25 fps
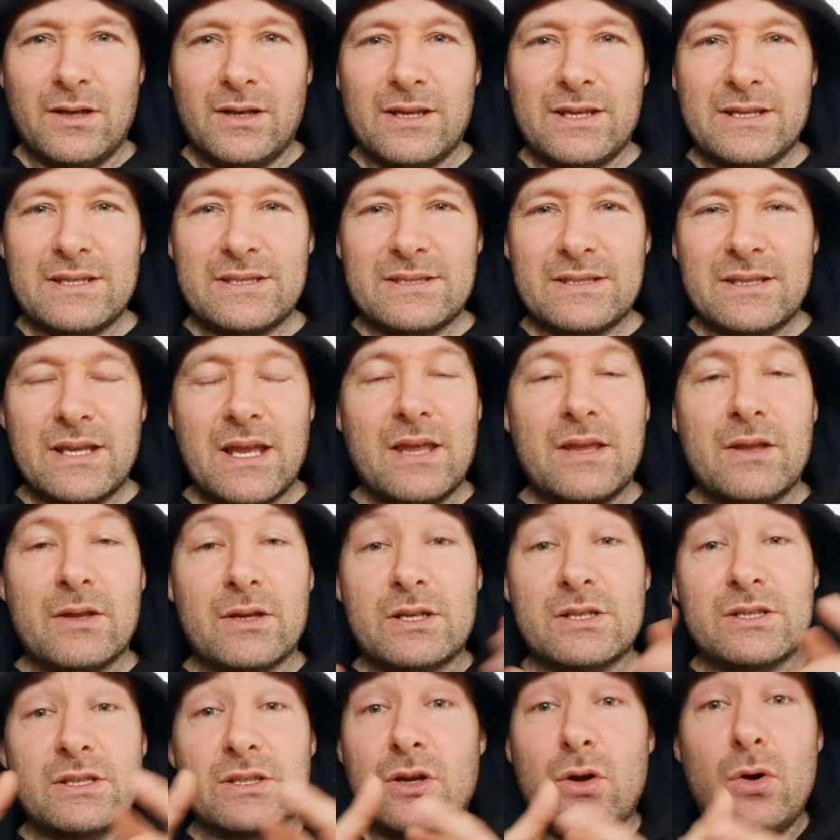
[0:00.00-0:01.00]
It's
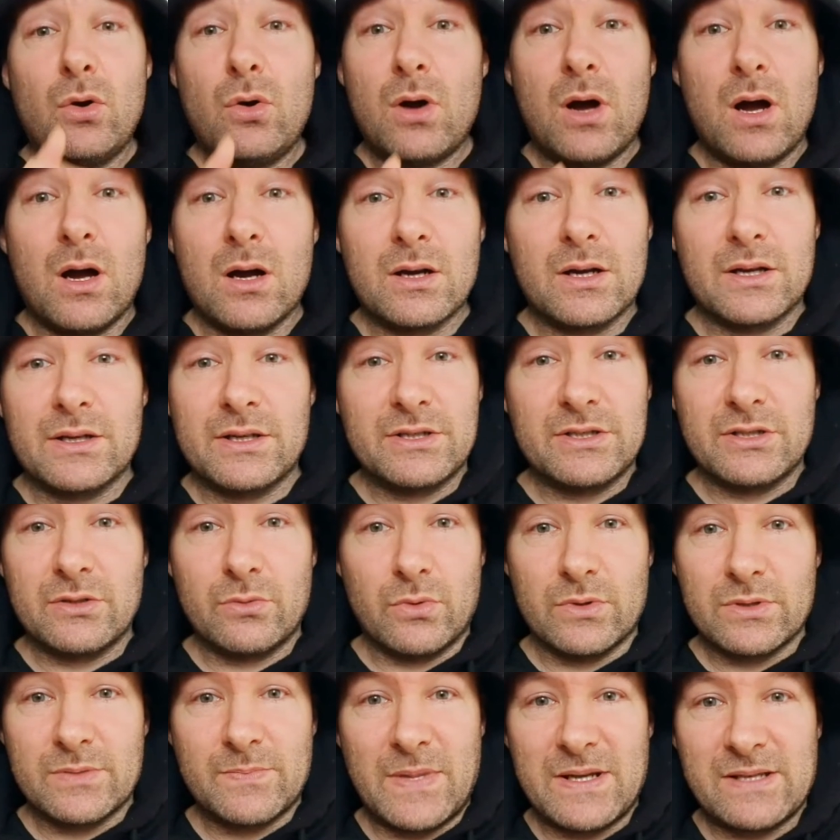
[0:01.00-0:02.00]
because the court aren't going to do
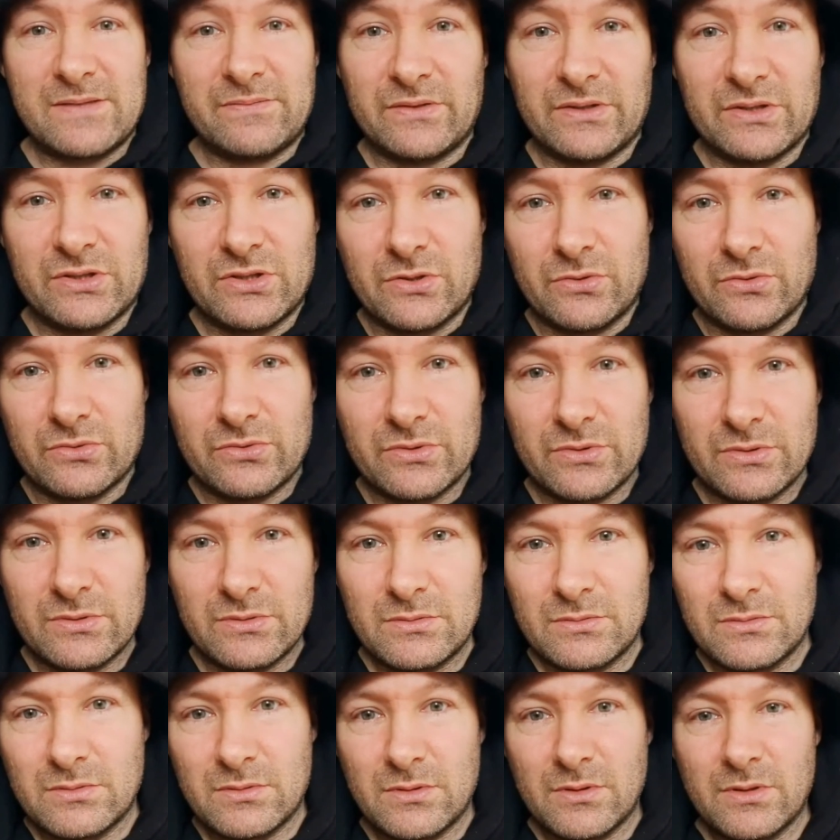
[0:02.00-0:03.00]
what's best for the children.
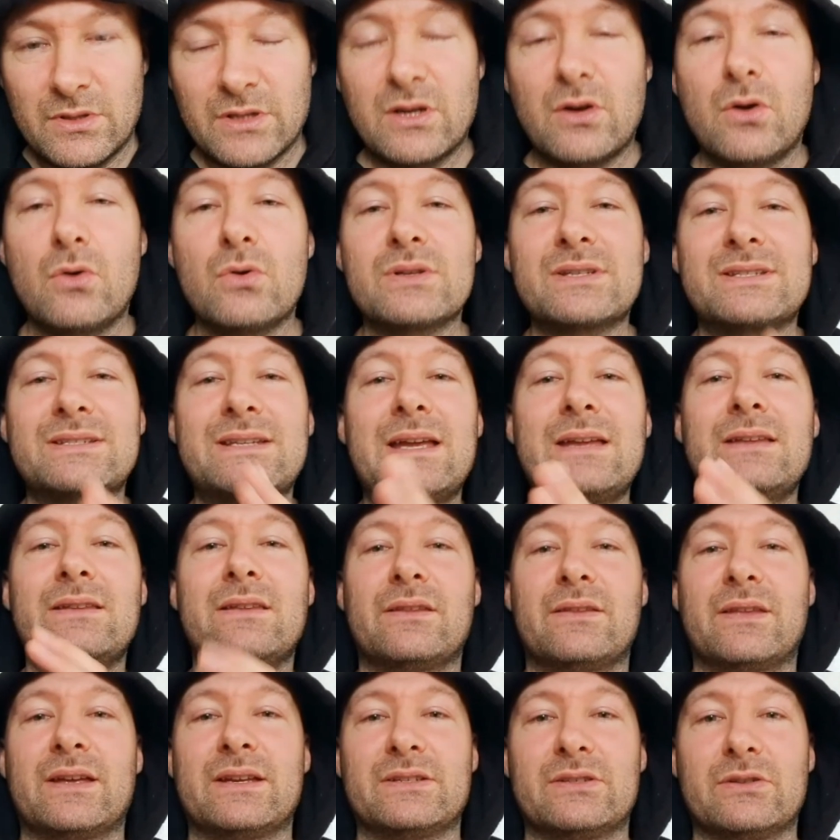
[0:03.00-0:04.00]
The courts say
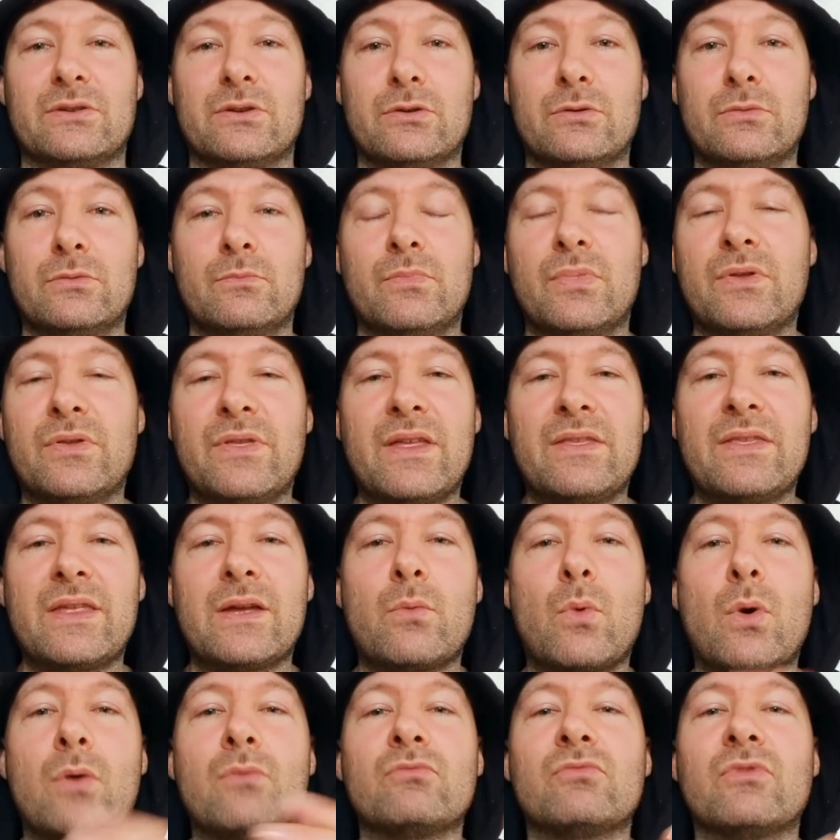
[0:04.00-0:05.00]
that they do, but then they
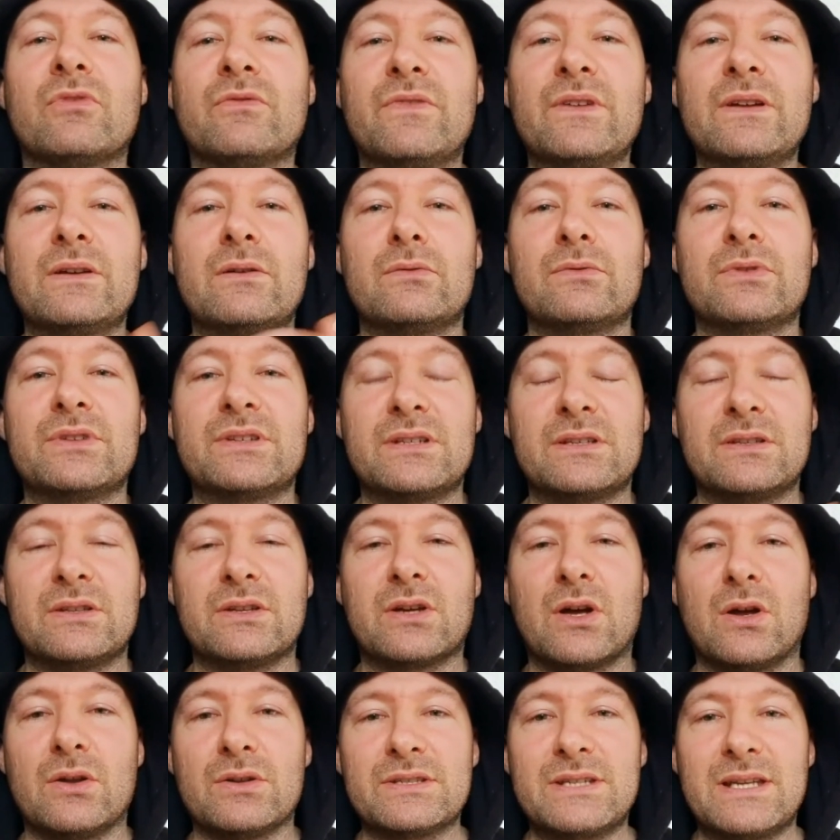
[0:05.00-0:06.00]
won't reveal the
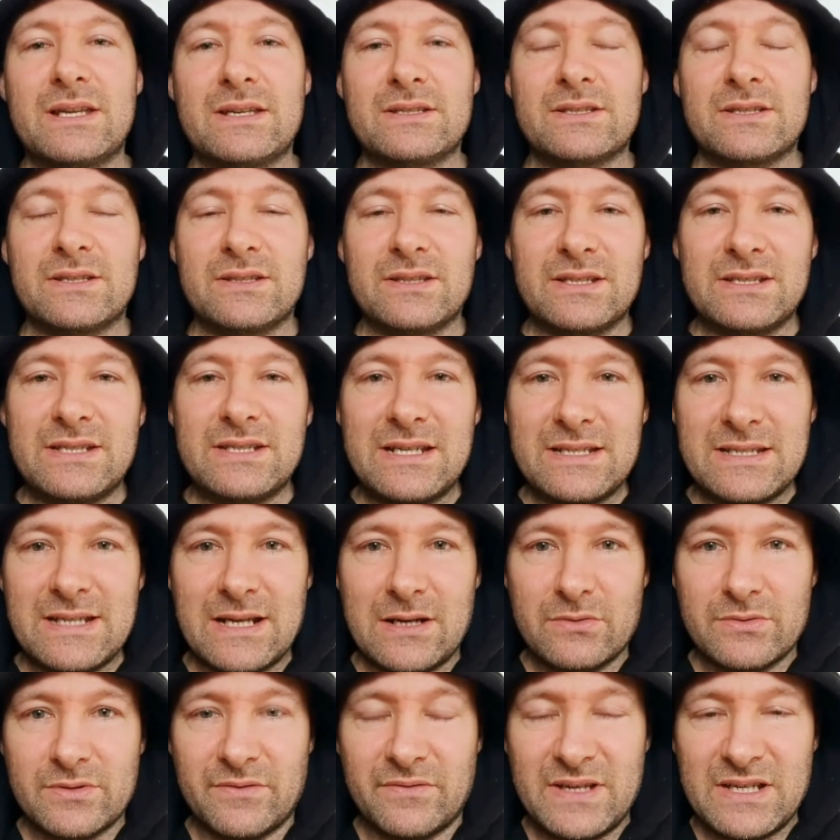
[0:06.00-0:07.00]
contents and the
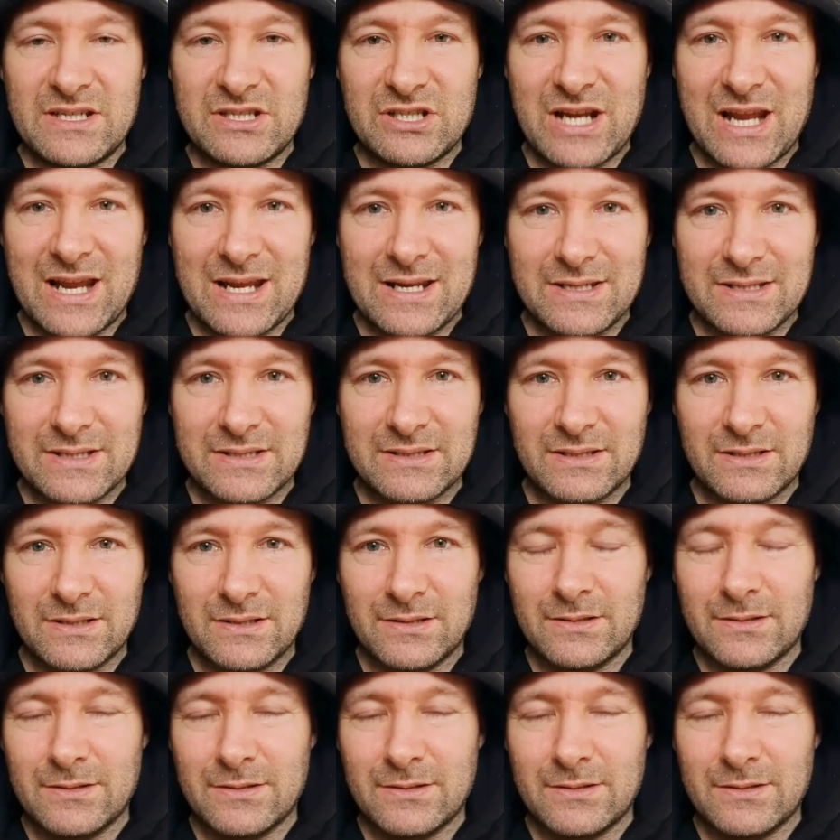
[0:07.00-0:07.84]
details of each case.